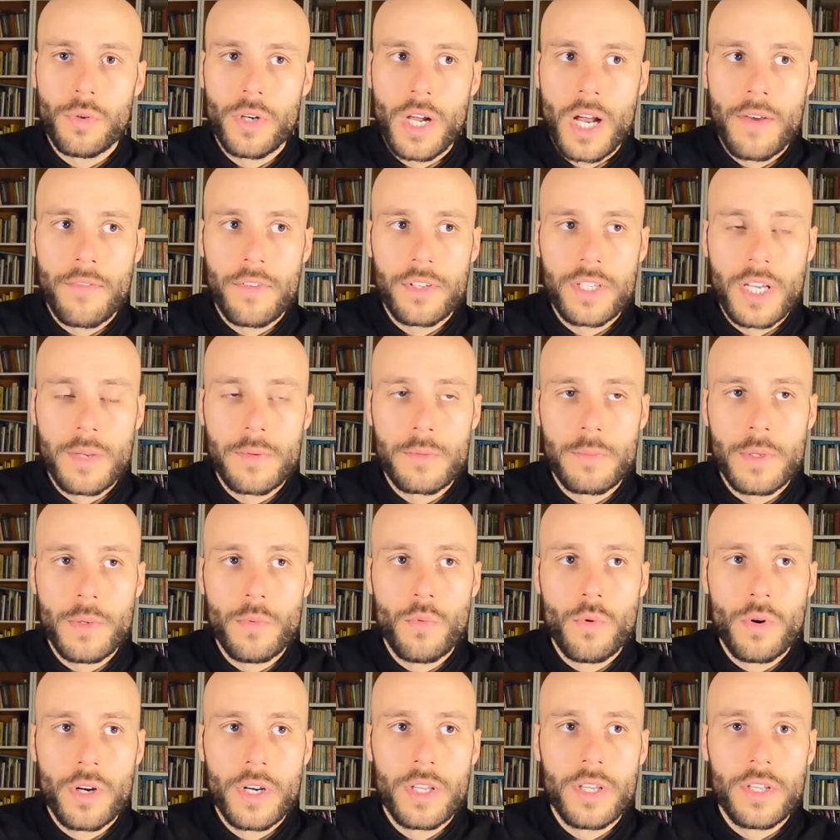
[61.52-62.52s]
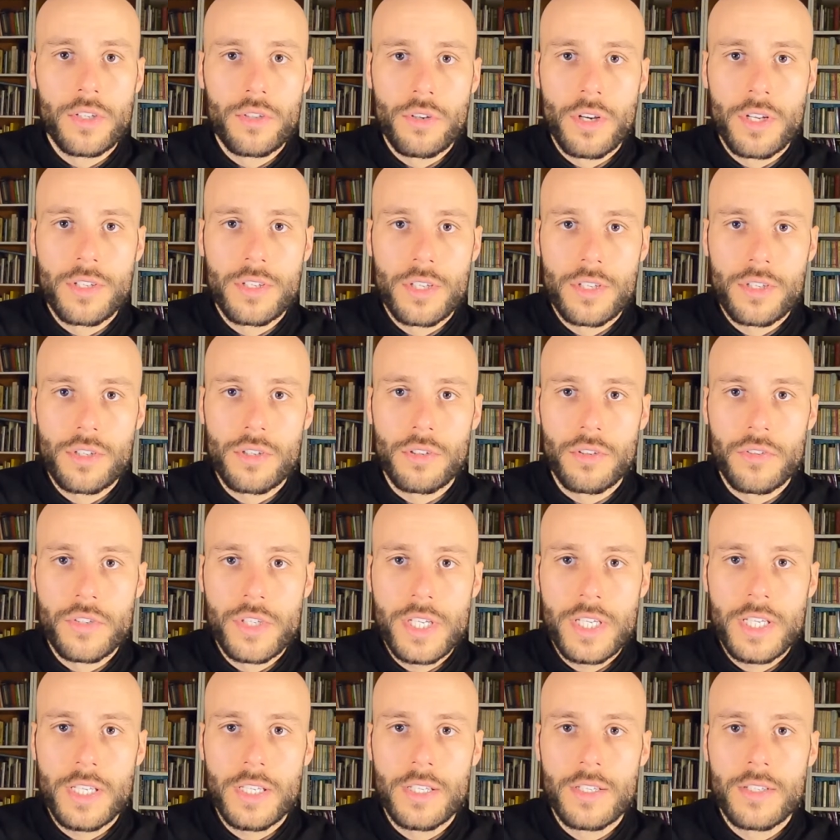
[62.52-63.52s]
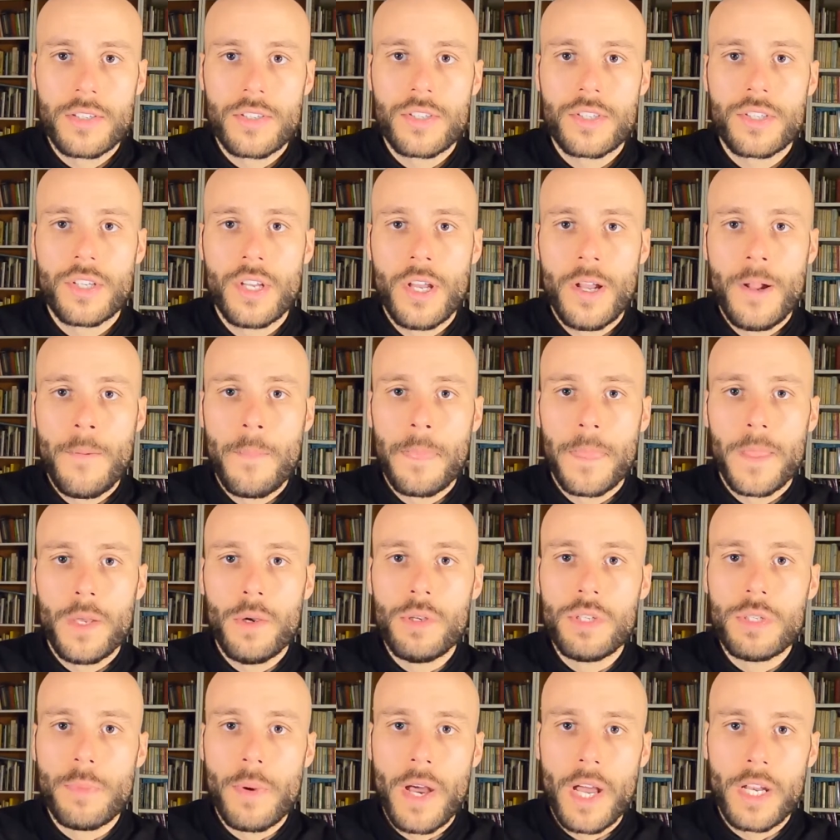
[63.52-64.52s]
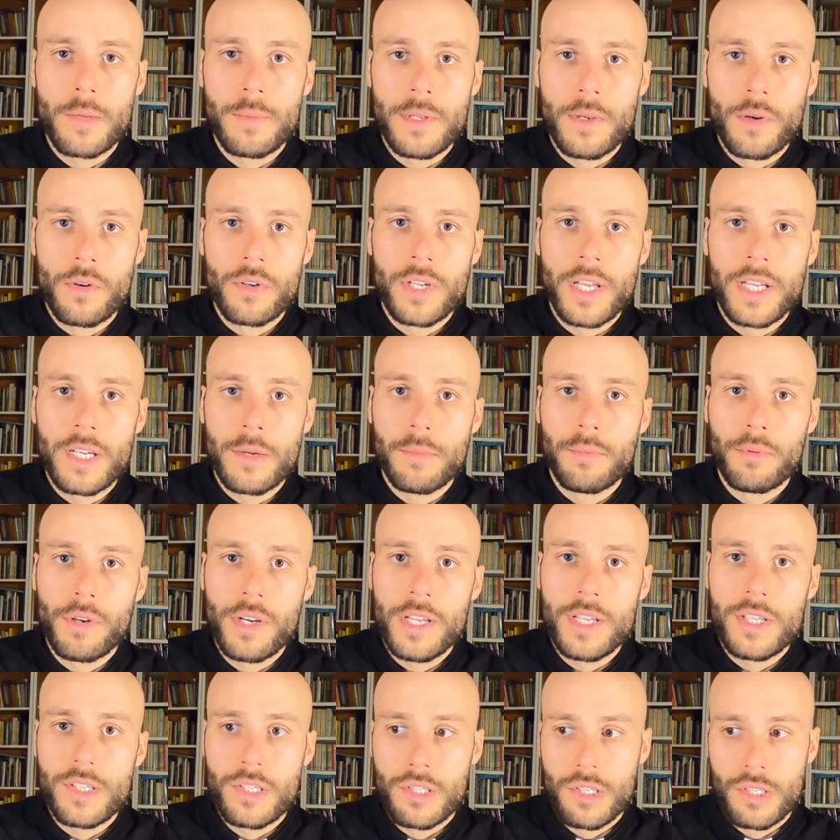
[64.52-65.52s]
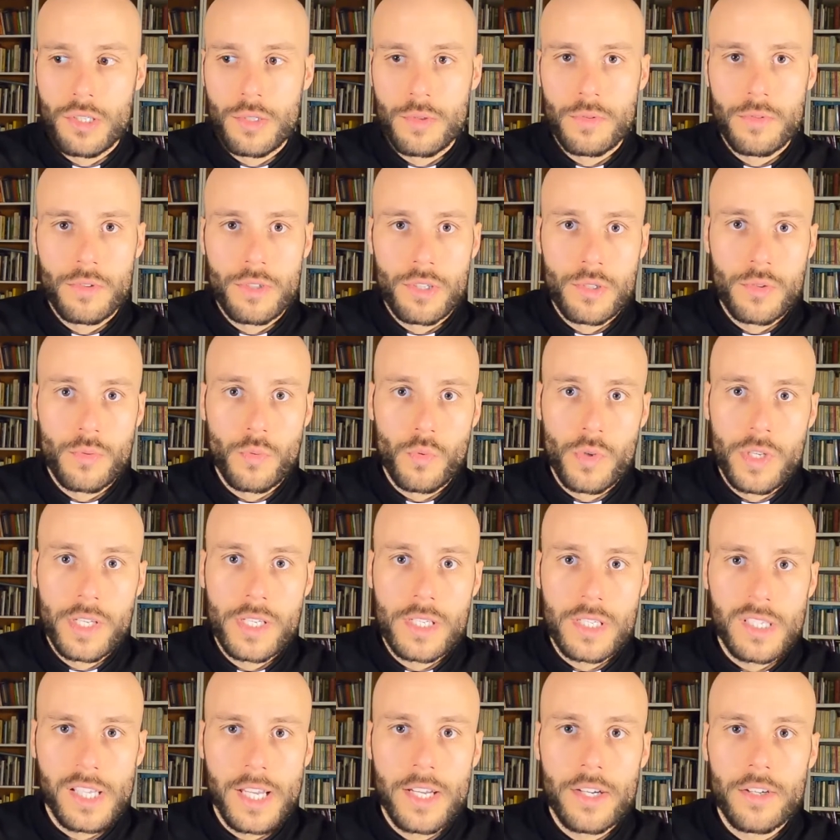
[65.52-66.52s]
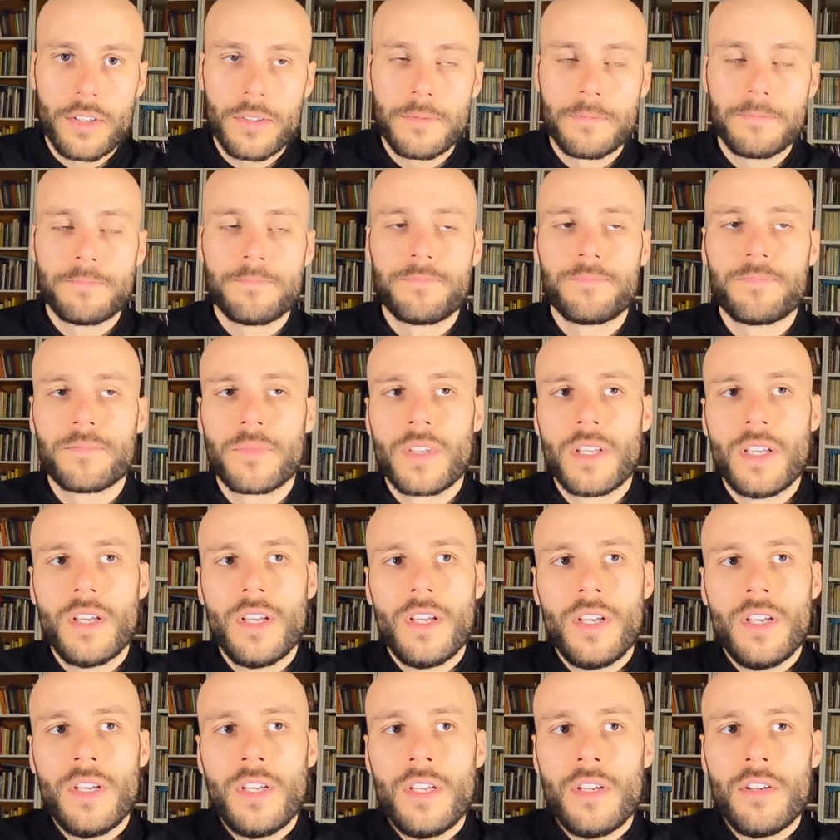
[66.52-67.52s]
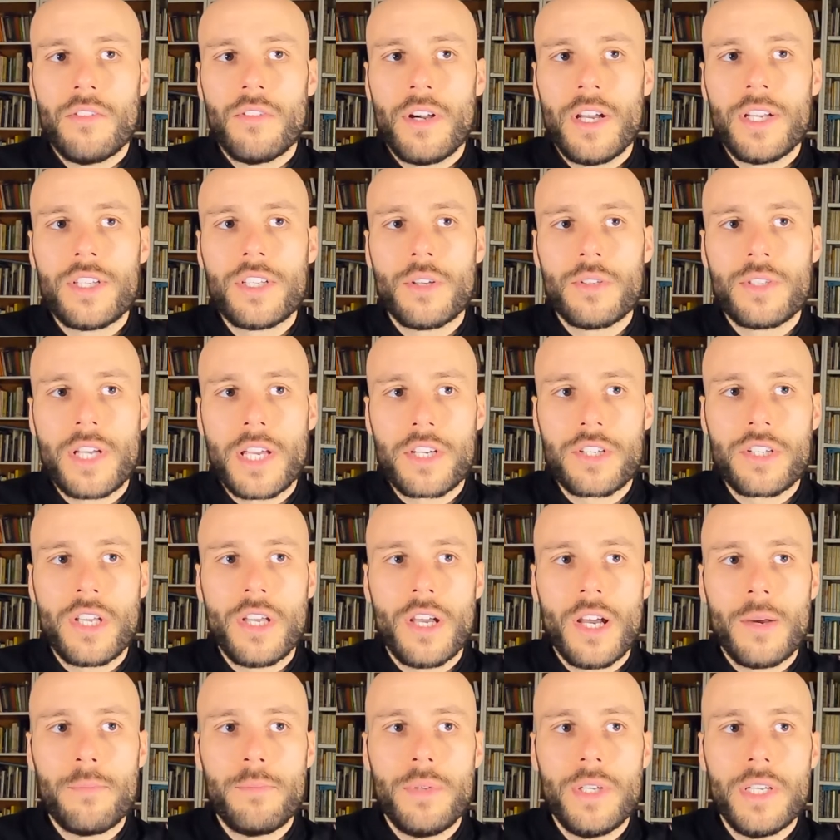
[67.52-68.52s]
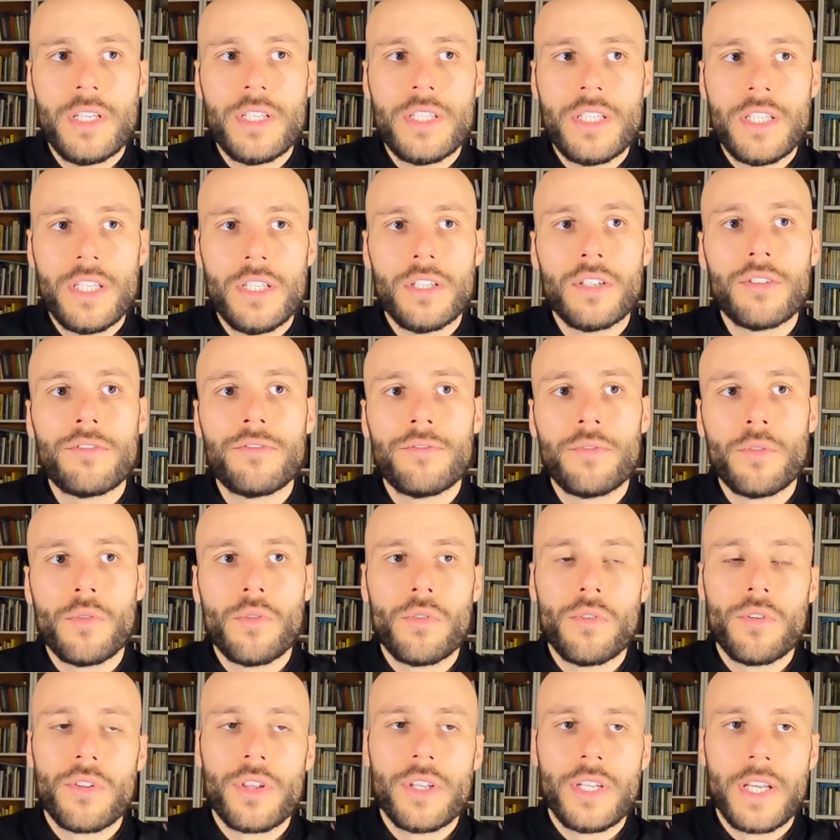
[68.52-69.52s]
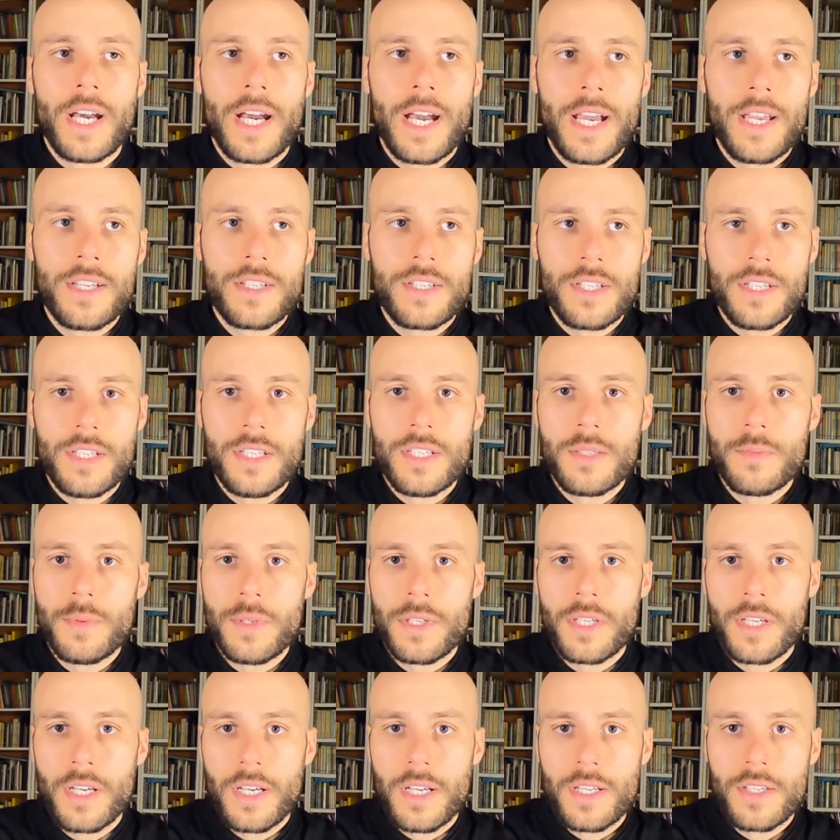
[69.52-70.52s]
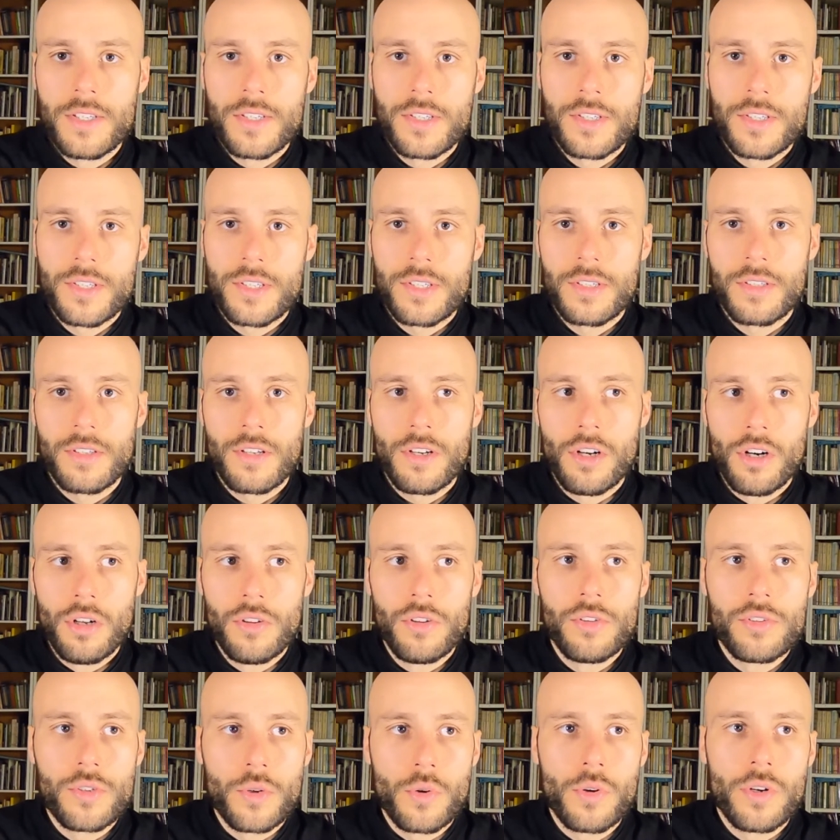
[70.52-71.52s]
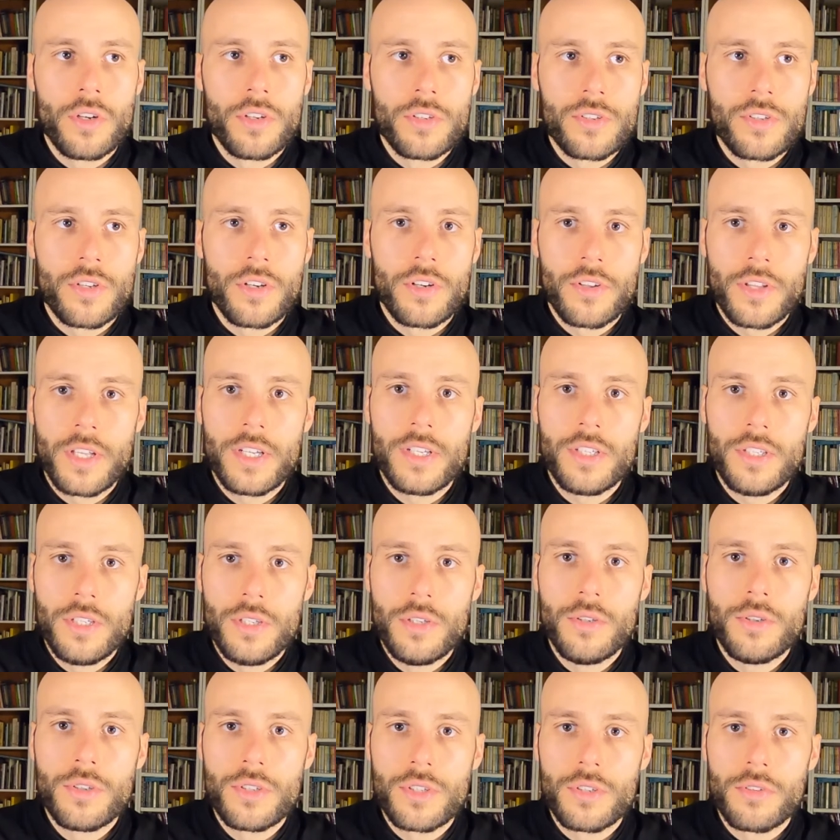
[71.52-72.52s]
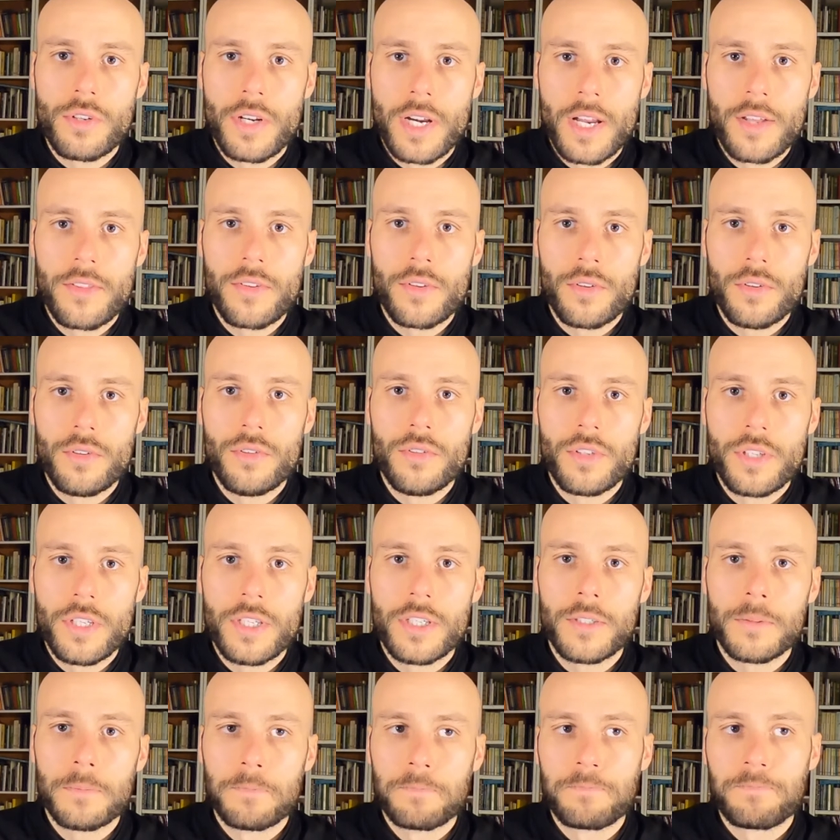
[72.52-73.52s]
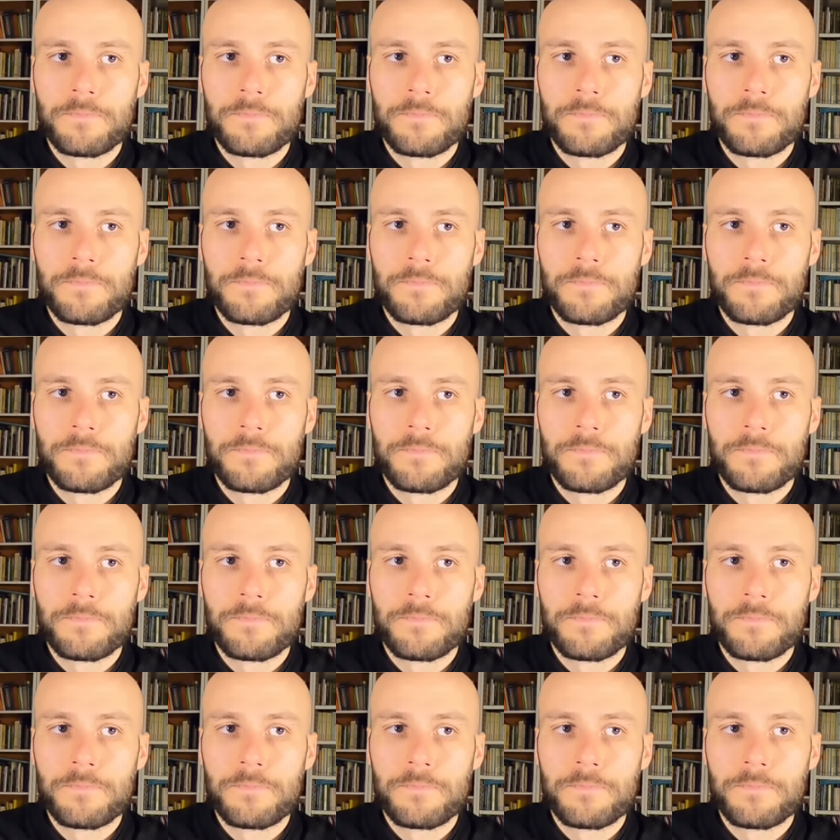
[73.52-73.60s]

would oftentimes be one of the transitional deacons who's about to be ordained a priest just weeks later. Right, so it's actually a big deal for the diocese because all those oils are then used throughout the whole year.